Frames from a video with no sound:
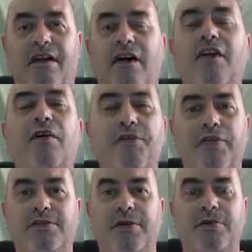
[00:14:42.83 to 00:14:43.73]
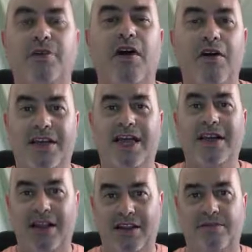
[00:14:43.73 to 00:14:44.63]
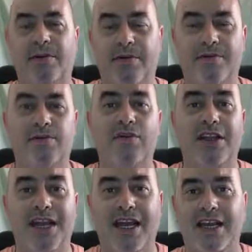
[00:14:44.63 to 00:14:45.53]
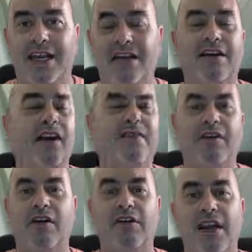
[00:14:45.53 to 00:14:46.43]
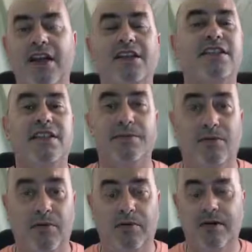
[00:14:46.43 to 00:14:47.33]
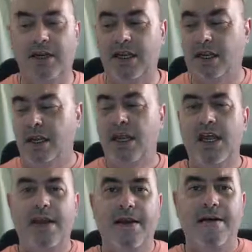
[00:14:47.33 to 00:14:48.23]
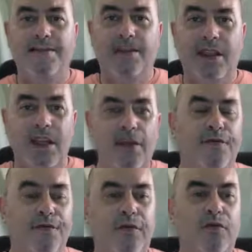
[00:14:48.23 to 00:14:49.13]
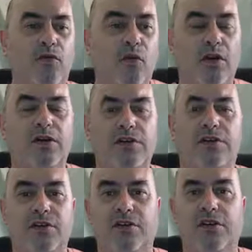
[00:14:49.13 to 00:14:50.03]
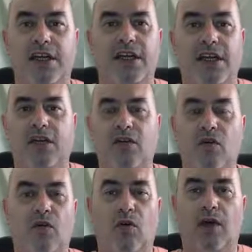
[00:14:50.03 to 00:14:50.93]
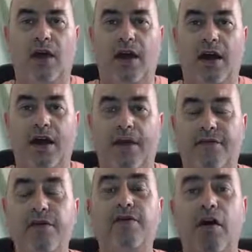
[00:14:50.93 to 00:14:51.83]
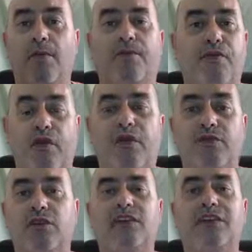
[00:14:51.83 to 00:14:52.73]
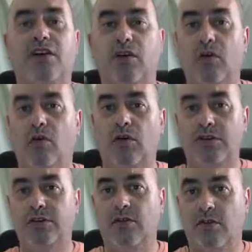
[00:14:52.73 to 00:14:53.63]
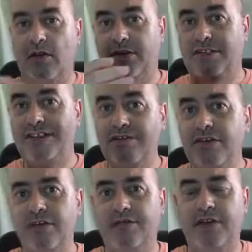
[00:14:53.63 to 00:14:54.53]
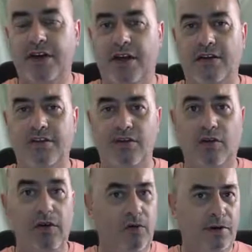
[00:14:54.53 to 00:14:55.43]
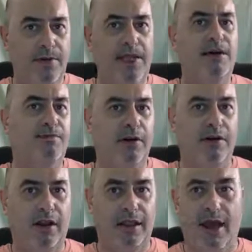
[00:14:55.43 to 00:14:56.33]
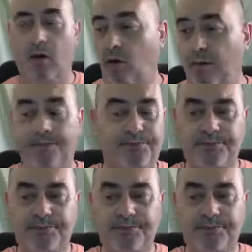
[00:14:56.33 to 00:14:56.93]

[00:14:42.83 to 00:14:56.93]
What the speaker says: unauthorized people can't get it, and the people who have bought it can get it. They don't have to log in. It's simple, okay? If you want to take your, if you've got a product which is a course or a series of videos, or you want to make a product like that, or